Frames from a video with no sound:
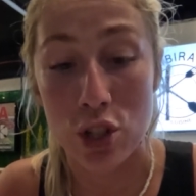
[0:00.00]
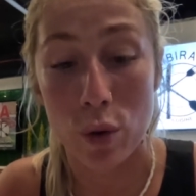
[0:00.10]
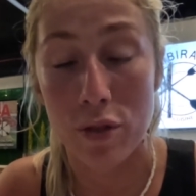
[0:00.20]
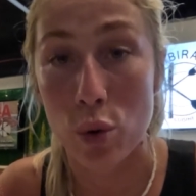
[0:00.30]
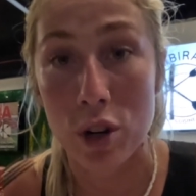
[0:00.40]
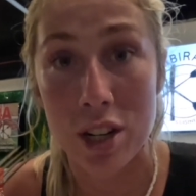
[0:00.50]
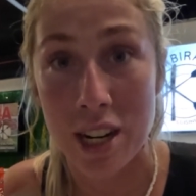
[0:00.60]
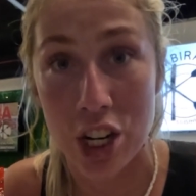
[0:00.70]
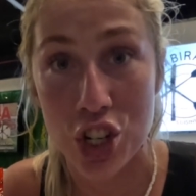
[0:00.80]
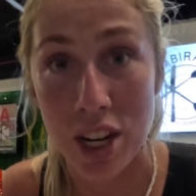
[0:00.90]
So if you were to
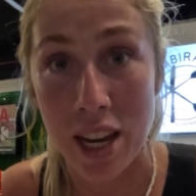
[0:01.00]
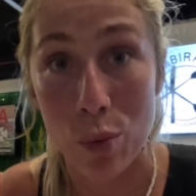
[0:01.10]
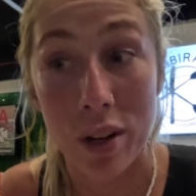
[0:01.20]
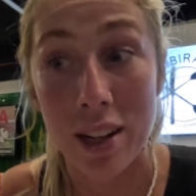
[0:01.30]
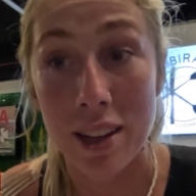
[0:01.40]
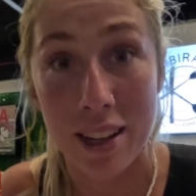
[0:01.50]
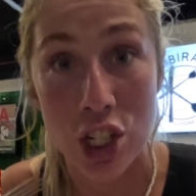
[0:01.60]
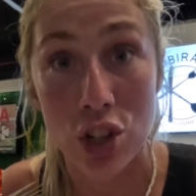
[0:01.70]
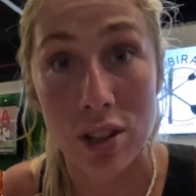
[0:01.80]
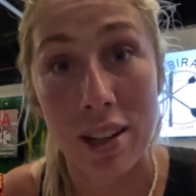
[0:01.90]
touch it, it would
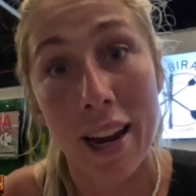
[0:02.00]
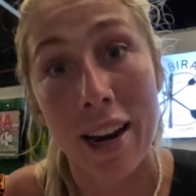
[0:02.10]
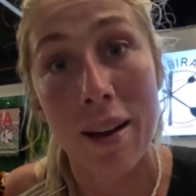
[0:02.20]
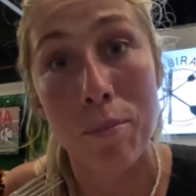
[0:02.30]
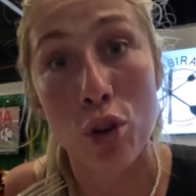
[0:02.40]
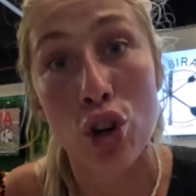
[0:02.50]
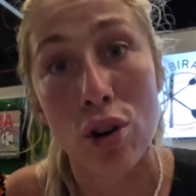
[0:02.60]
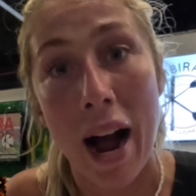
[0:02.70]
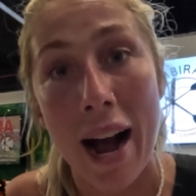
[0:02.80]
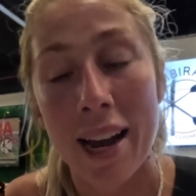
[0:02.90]
literally like
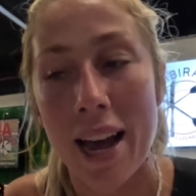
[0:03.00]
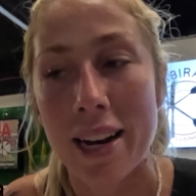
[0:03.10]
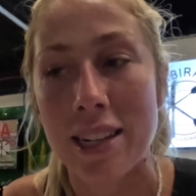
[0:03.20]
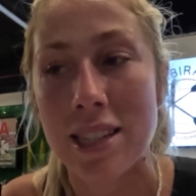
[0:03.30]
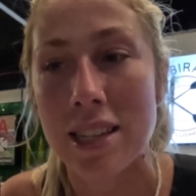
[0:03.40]
crack, and it